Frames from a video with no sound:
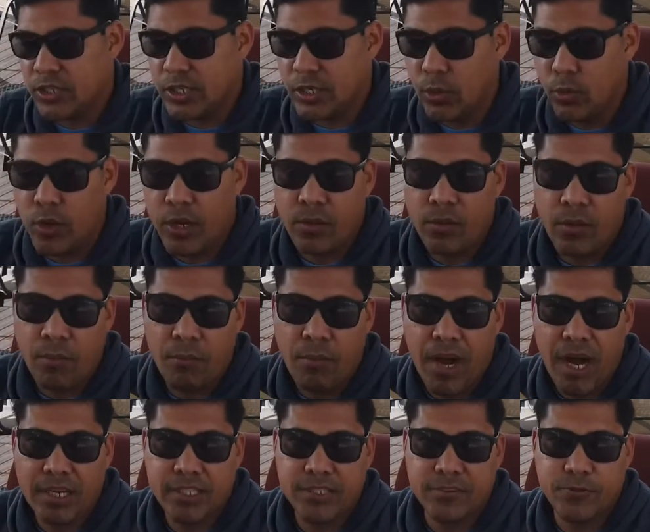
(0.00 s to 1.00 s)
just gonna go ahead and
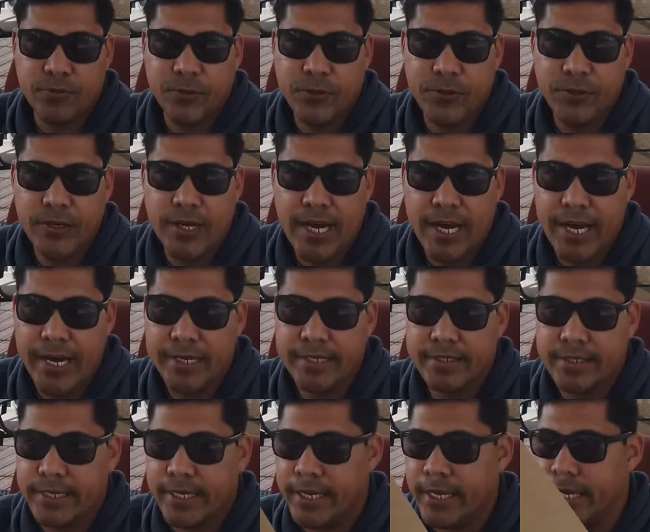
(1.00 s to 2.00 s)
unbox it for you
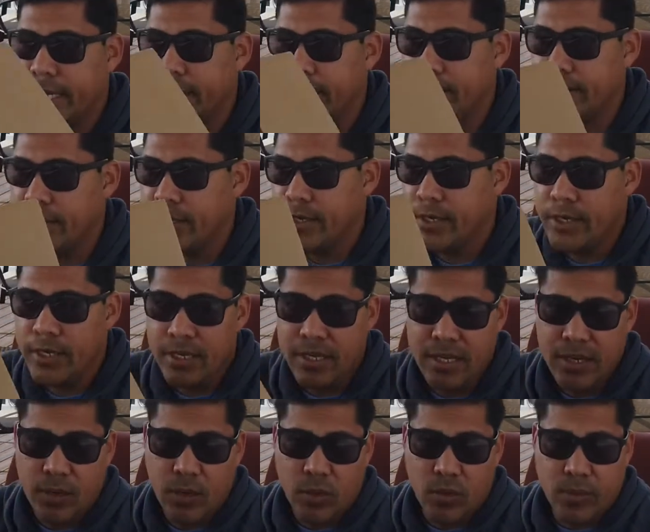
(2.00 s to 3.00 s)
guys. And
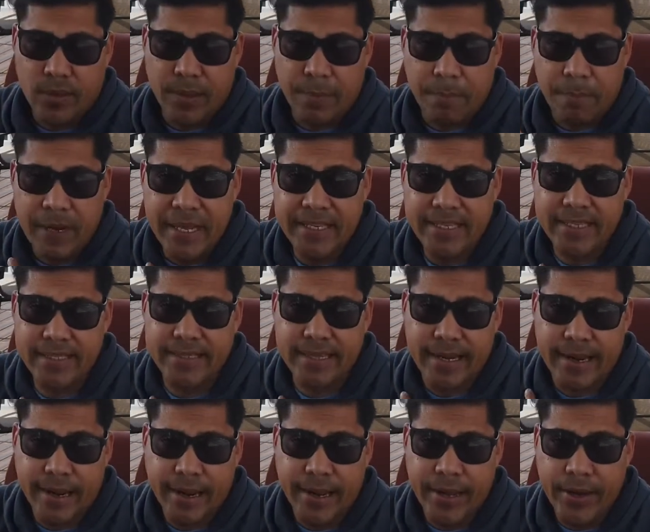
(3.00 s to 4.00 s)
the places
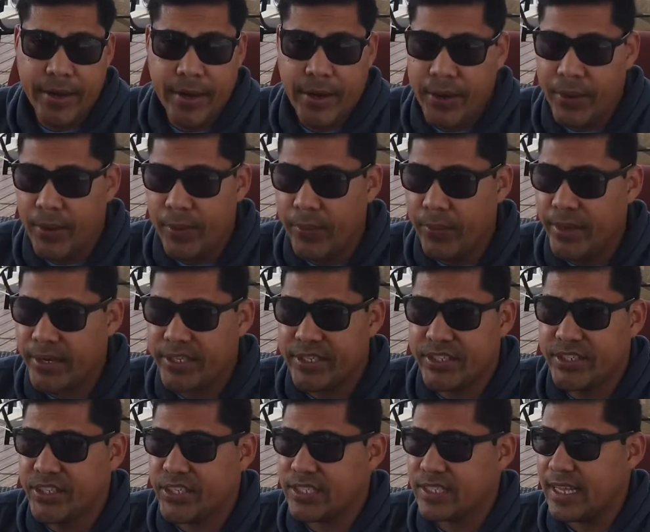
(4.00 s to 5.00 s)
that I go
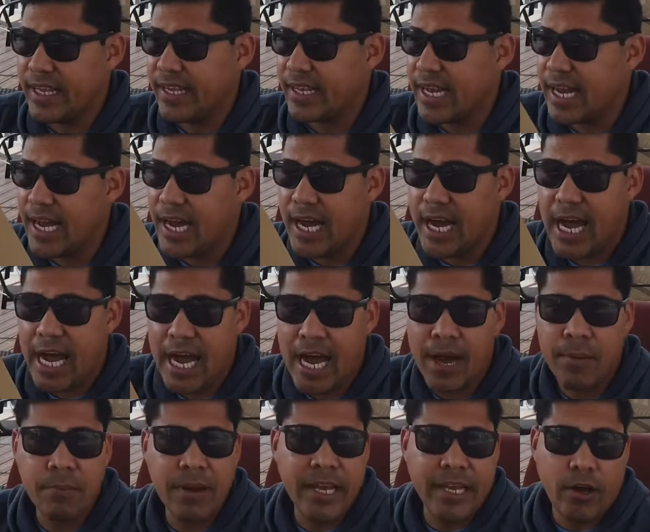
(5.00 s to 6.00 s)
is just like,
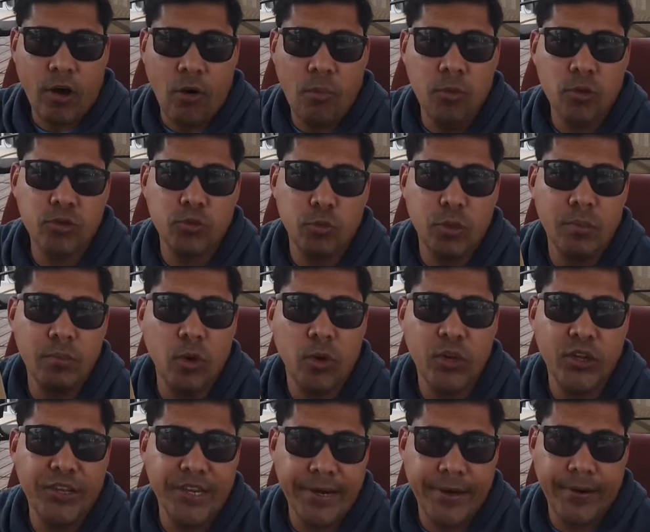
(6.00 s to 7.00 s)
I'm like almost
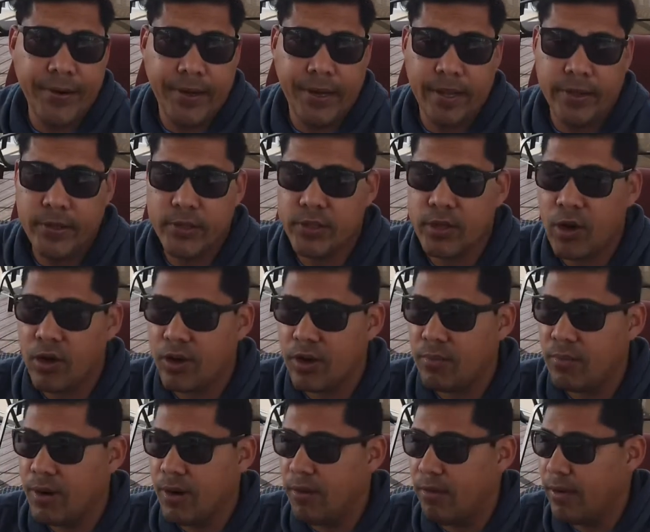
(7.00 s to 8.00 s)
remoted area. You're talking
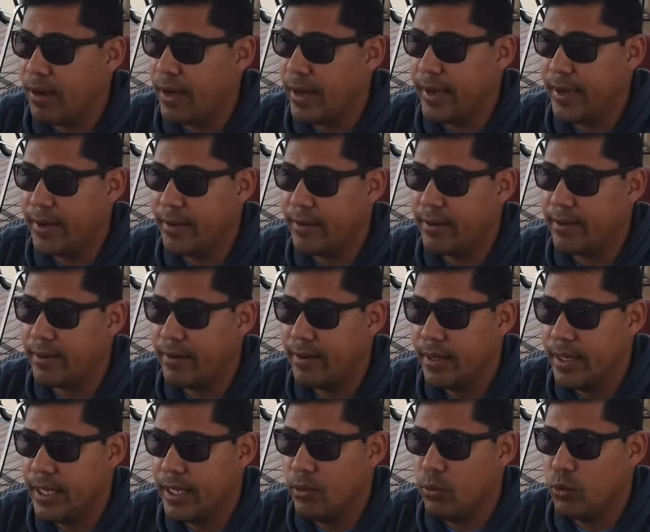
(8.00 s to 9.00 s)
about like,
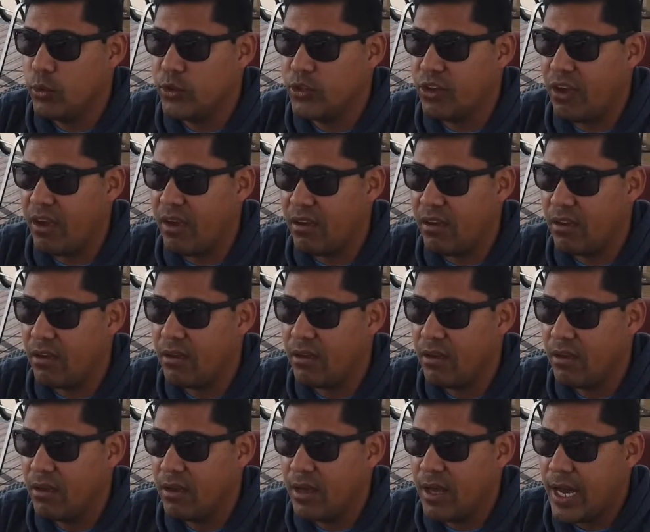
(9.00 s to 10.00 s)
it will take
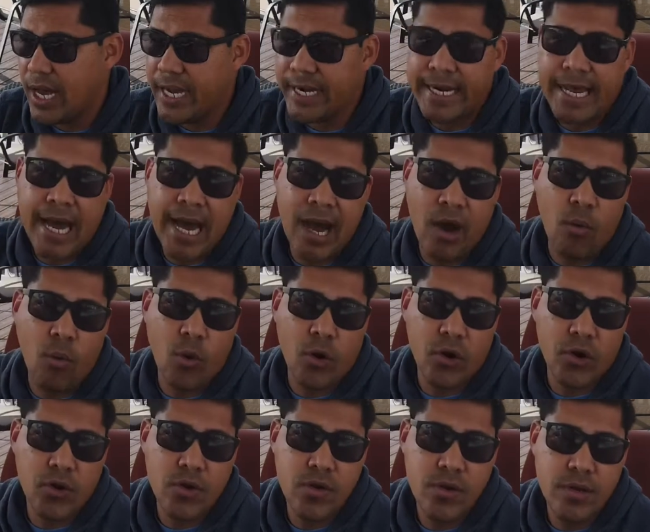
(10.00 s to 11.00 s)
an
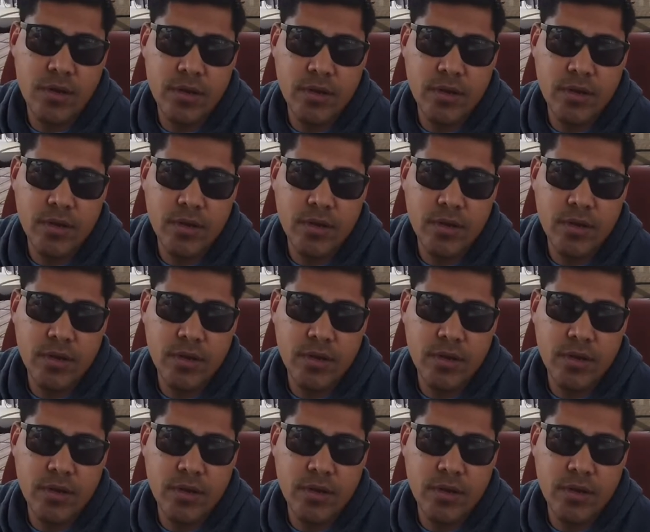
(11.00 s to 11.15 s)
hour